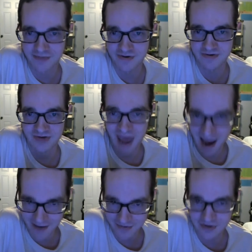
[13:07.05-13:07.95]
after
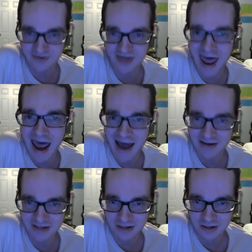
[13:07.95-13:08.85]

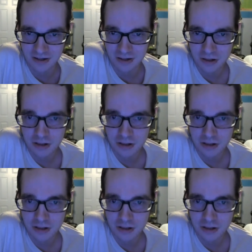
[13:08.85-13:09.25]
that.